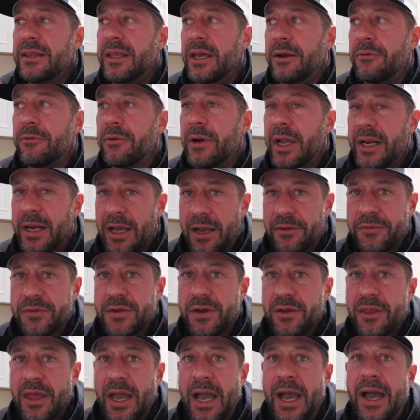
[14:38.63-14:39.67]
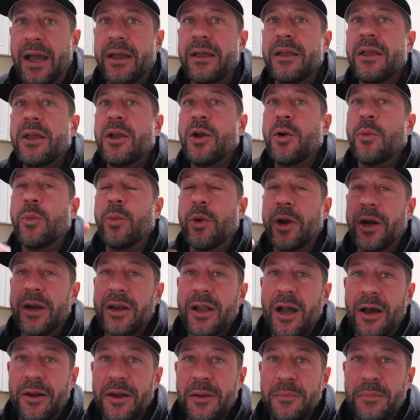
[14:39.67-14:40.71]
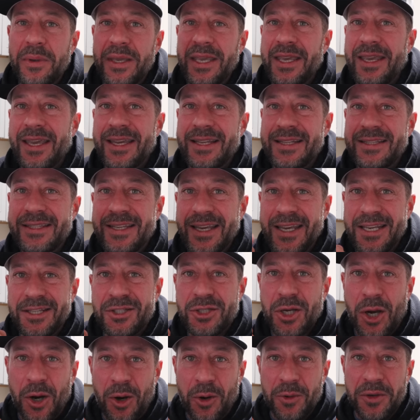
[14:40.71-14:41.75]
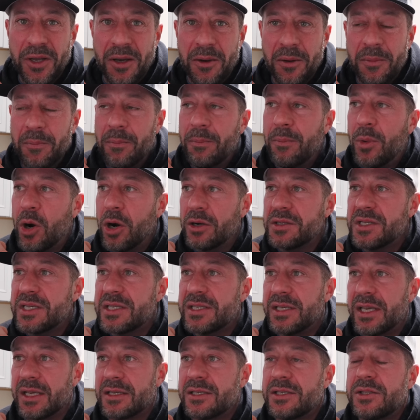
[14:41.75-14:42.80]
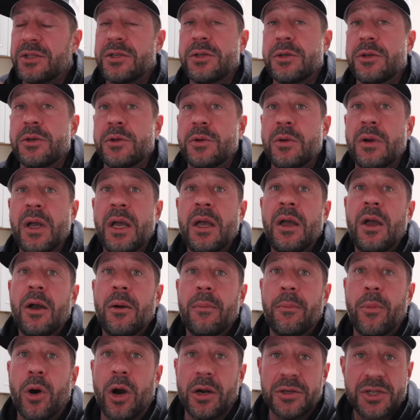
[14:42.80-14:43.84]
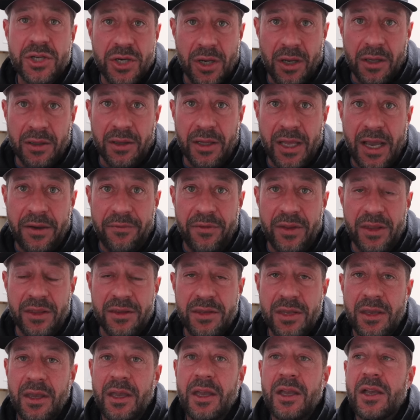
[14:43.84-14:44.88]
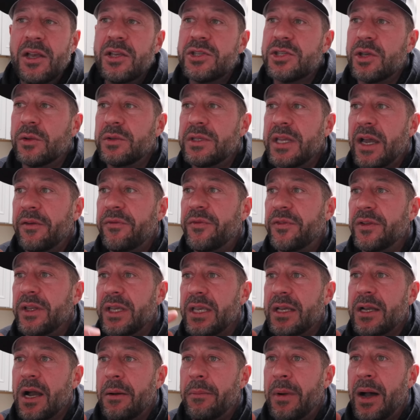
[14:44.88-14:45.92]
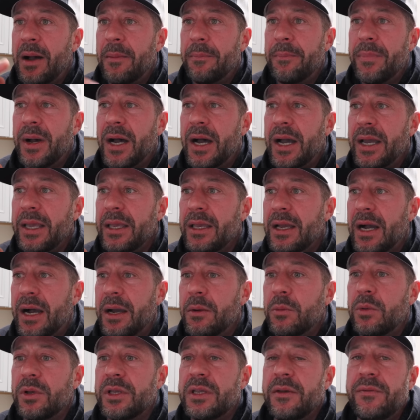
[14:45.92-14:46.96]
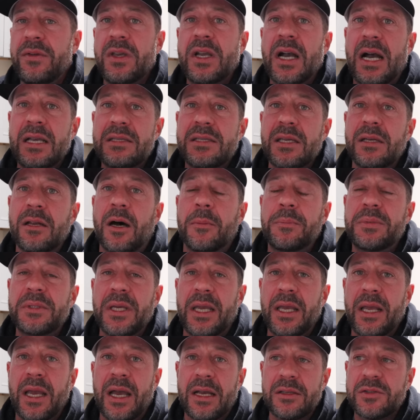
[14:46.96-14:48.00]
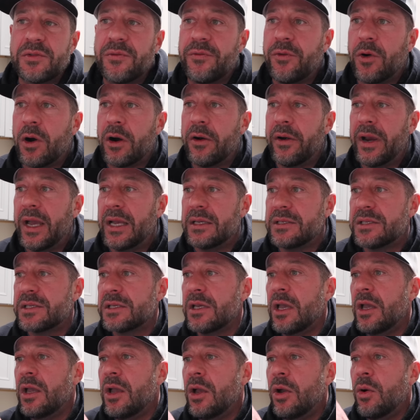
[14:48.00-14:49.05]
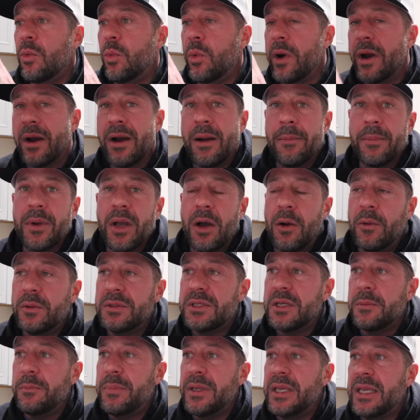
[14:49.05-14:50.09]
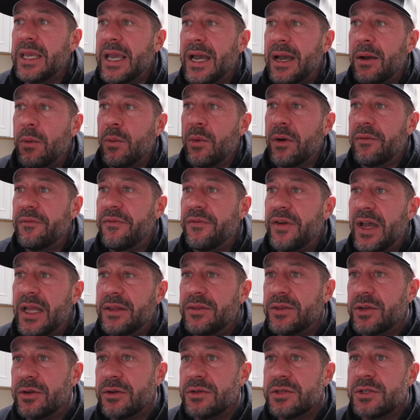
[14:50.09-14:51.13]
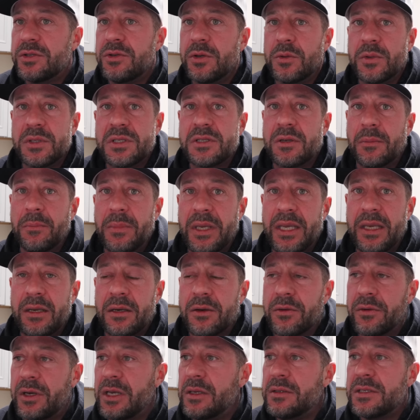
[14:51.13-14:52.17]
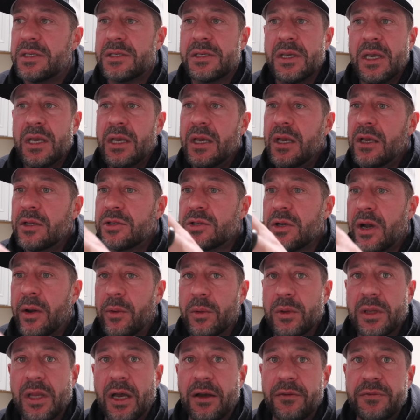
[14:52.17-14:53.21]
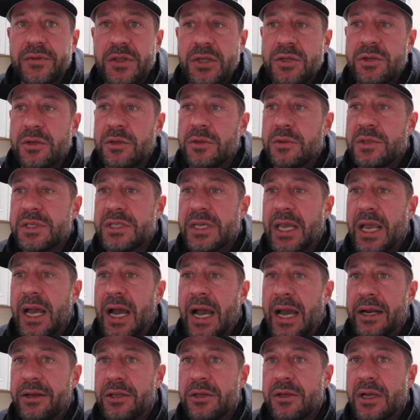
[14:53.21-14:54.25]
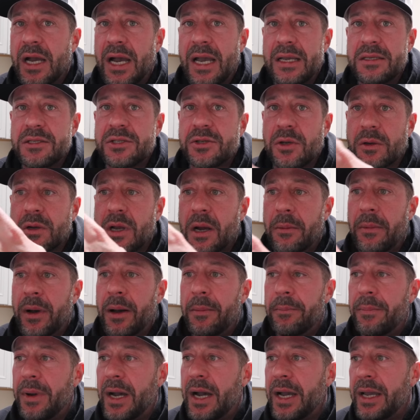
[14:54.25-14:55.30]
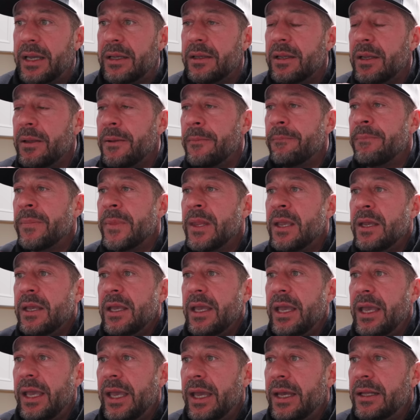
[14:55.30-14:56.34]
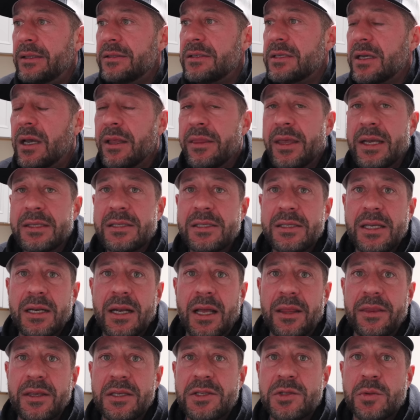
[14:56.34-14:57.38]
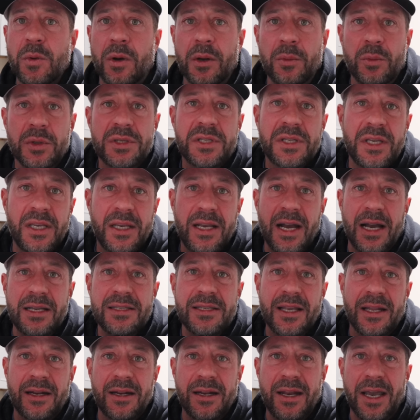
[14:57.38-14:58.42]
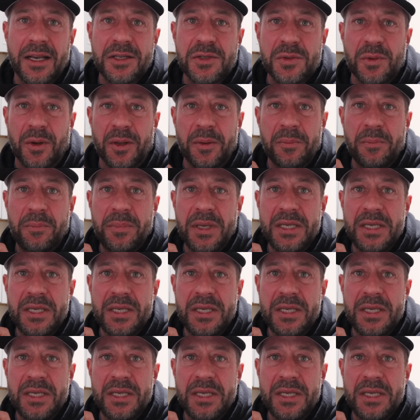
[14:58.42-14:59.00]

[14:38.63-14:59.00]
Then right after that, we're gonna be in Daytona, March sixth to March eleventh. So definitely come on by. I will give you guys an update as far as where I'm going to be at, what vendors, doing some meet and greets. So I would love to say hi to you guys, so come on by. And uh, that's it on this one. We'll see you guys on the next one.